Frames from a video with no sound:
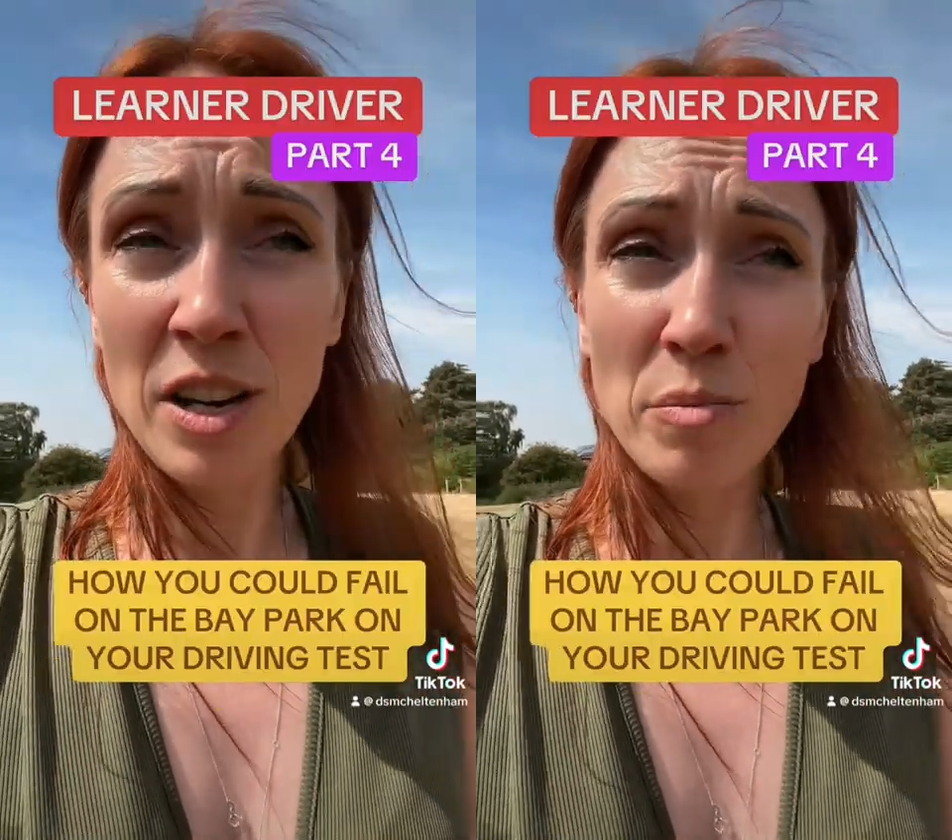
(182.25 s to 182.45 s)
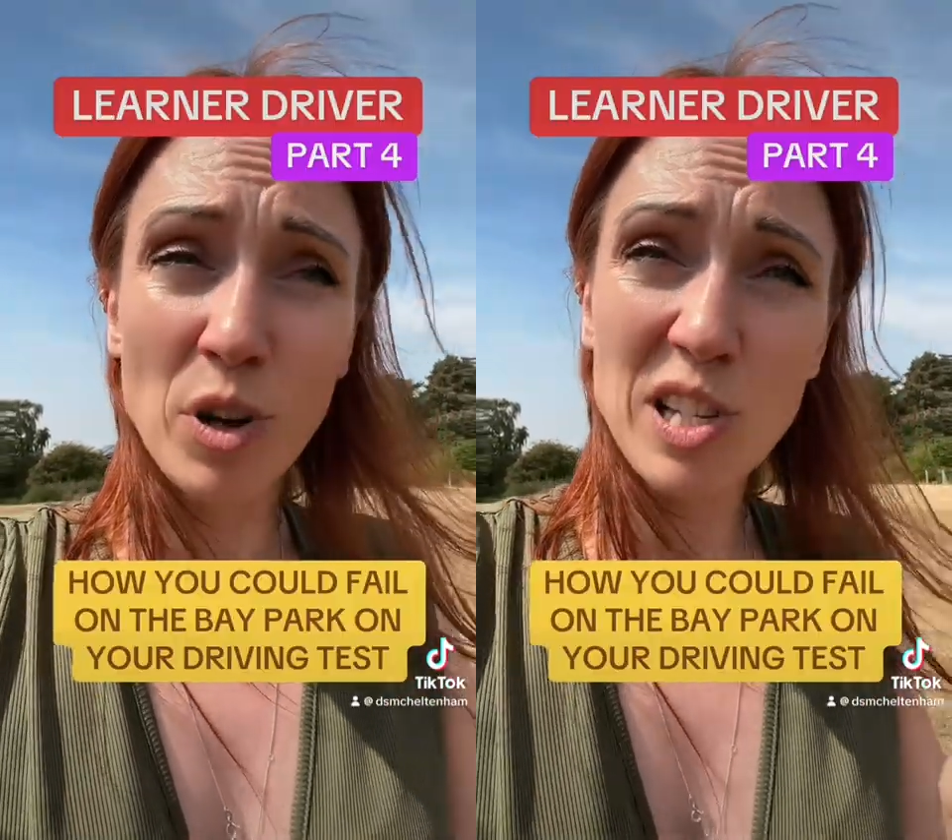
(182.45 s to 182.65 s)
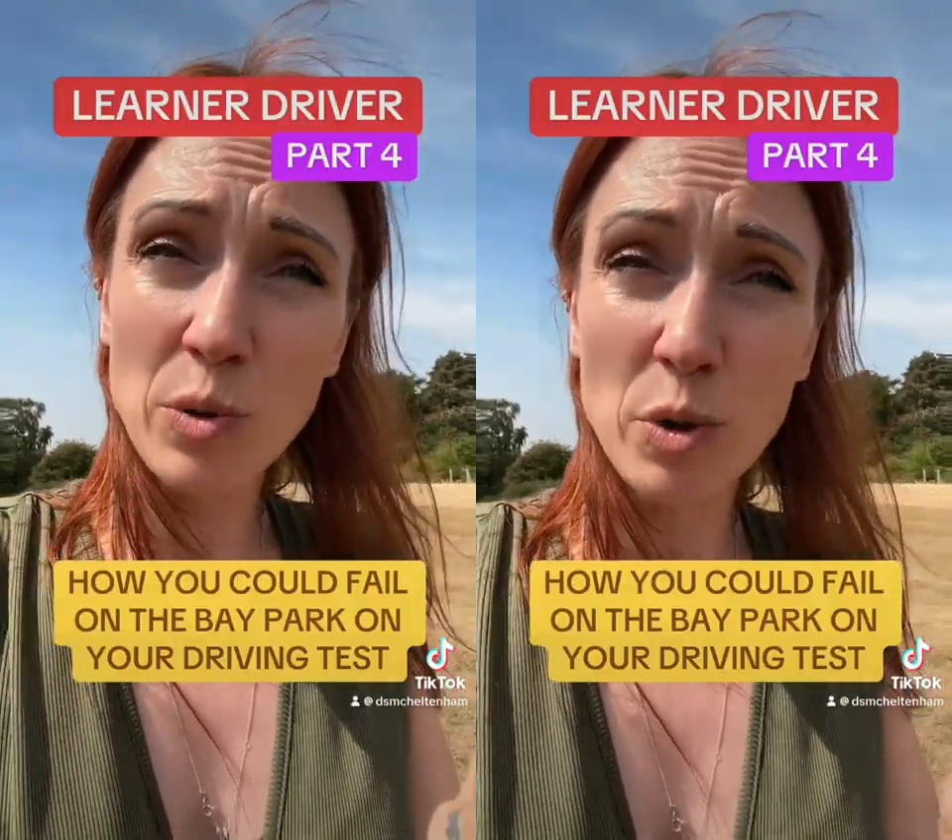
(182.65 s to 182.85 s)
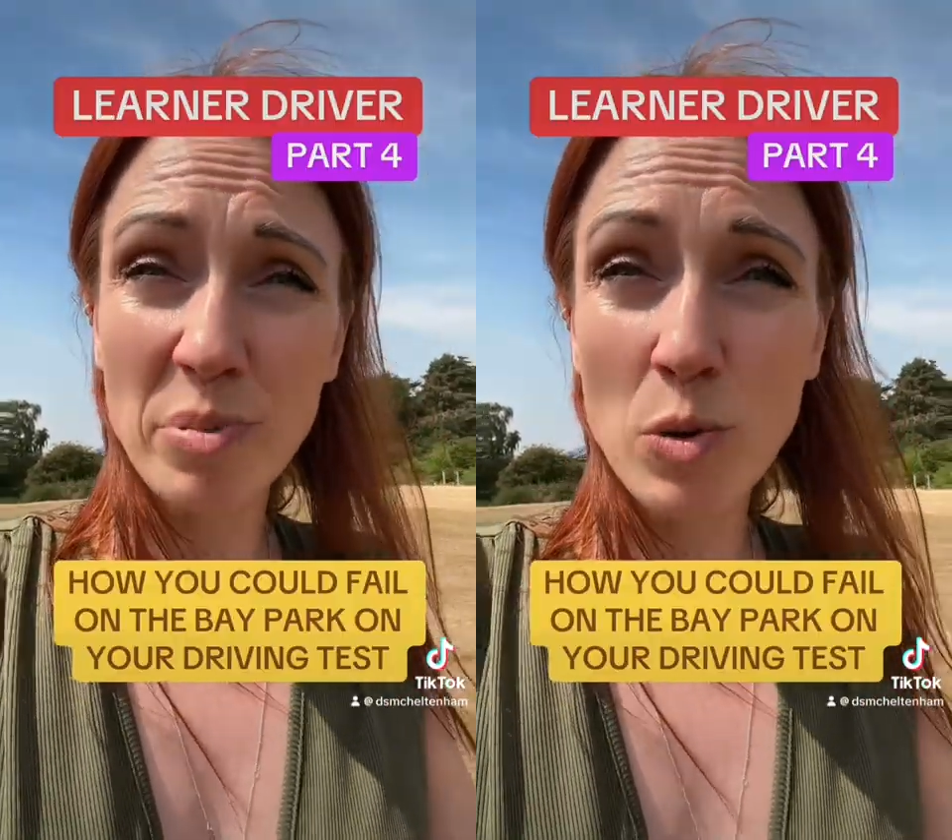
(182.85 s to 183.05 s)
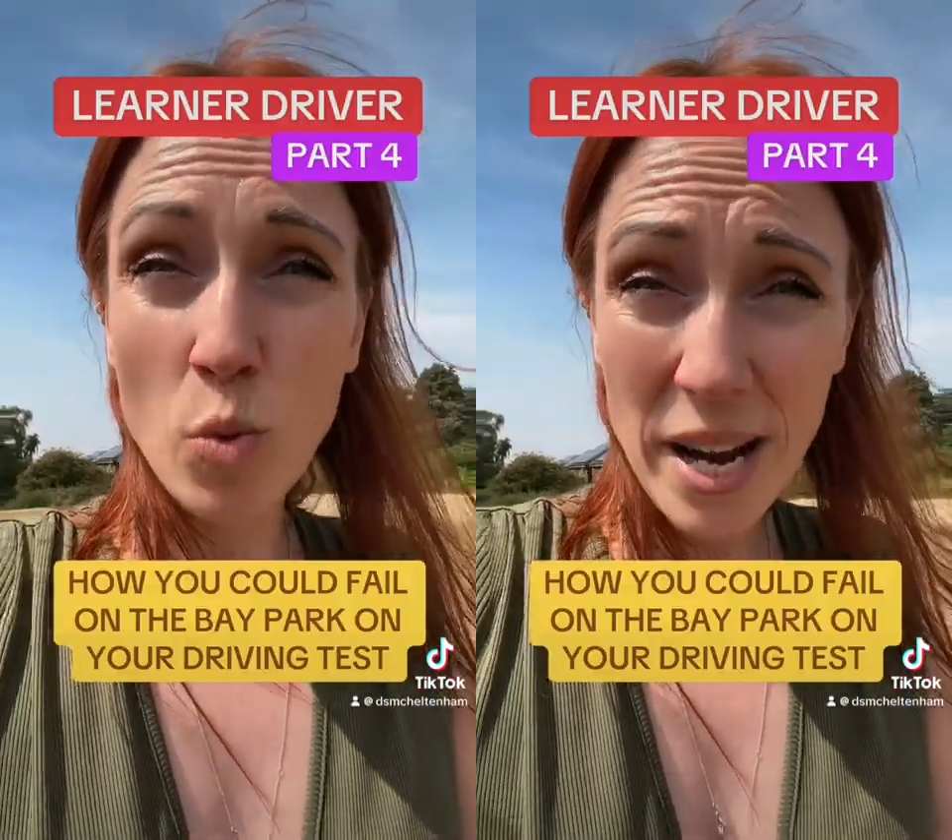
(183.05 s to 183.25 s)
because it would
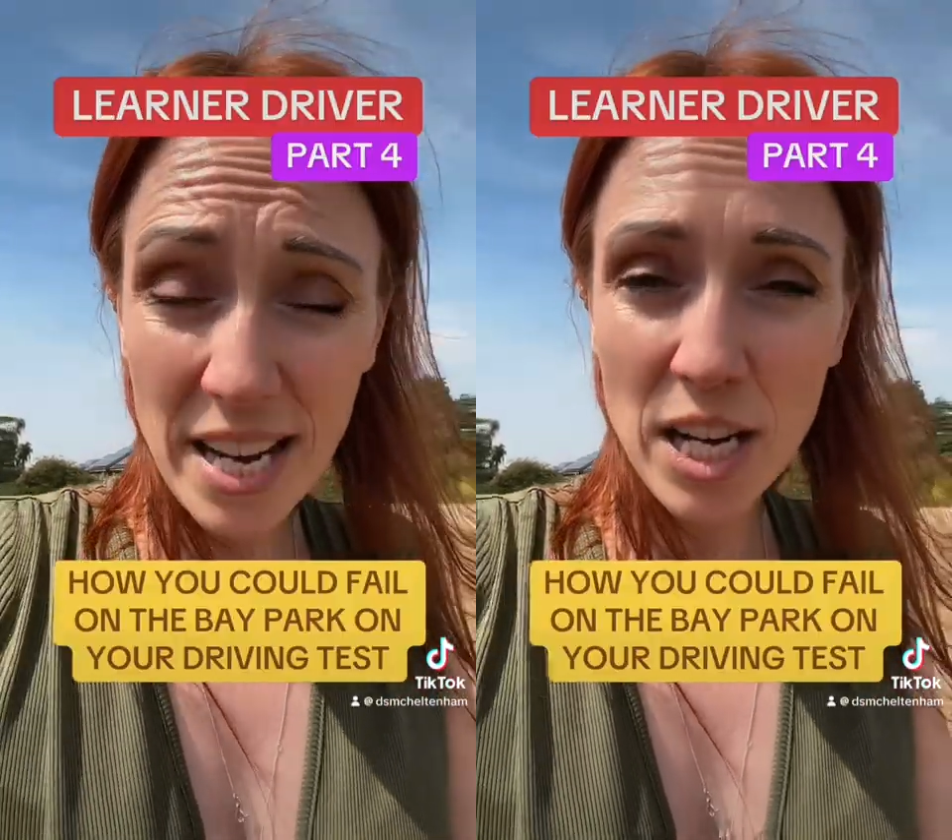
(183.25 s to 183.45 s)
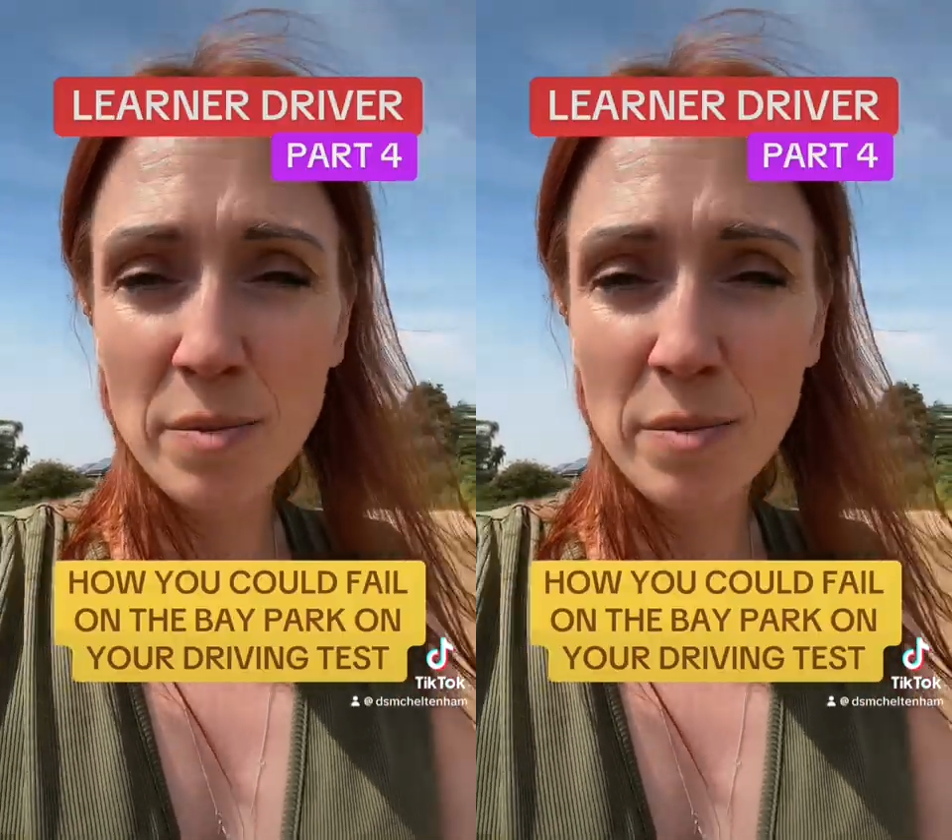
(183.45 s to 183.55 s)
be weak,